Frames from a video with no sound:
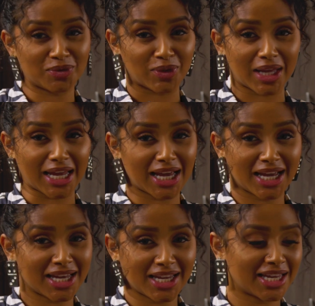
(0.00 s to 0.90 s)
Like,
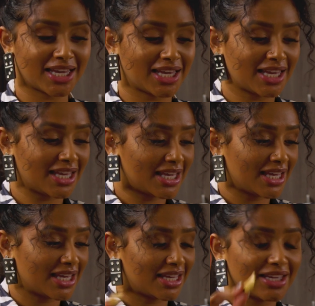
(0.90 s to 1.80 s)

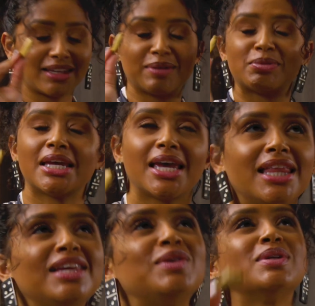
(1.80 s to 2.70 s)
I'm
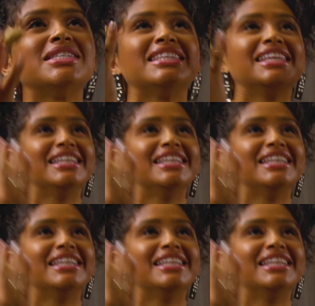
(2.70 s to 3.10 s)
telling you, it's in the